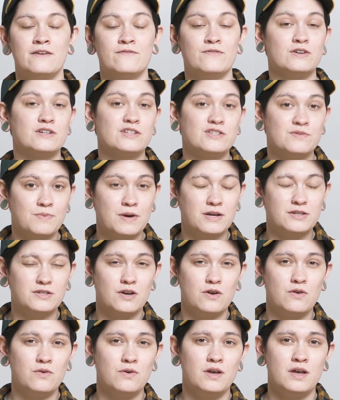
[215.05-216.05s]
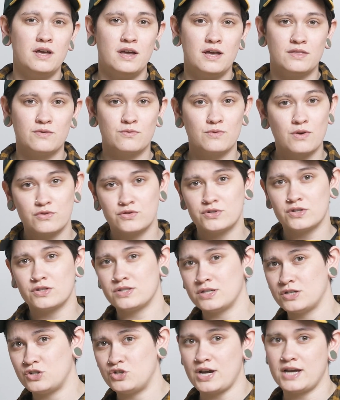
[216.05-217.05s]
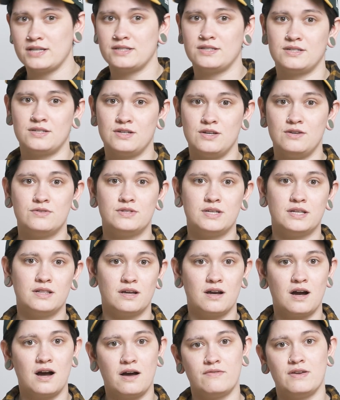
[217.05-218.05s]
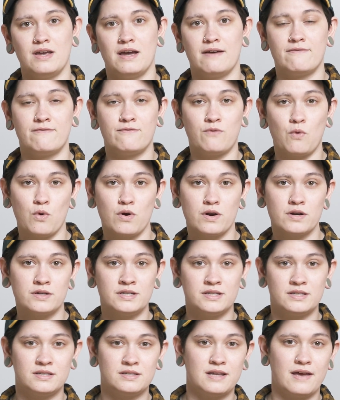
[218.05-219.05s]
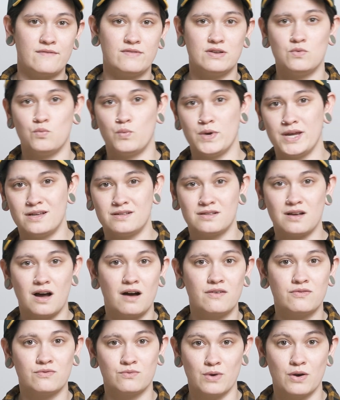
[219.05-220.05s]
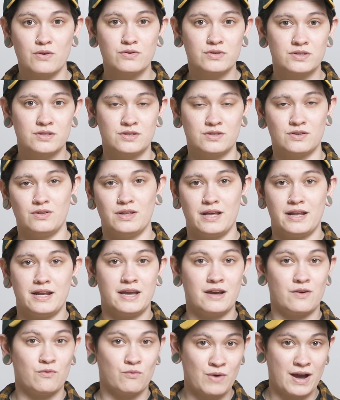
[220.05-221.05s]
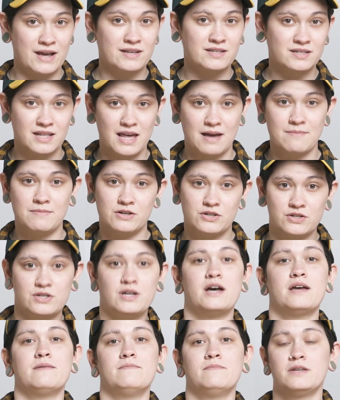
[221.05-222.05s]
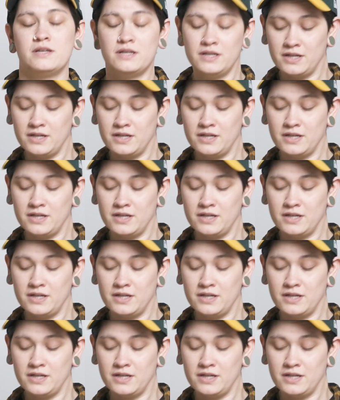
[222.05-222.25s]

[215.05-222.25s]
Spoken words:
For espresso, the roaster suggests using the coffee at 4 to 7 weeks off roast, so letting it rest that much time.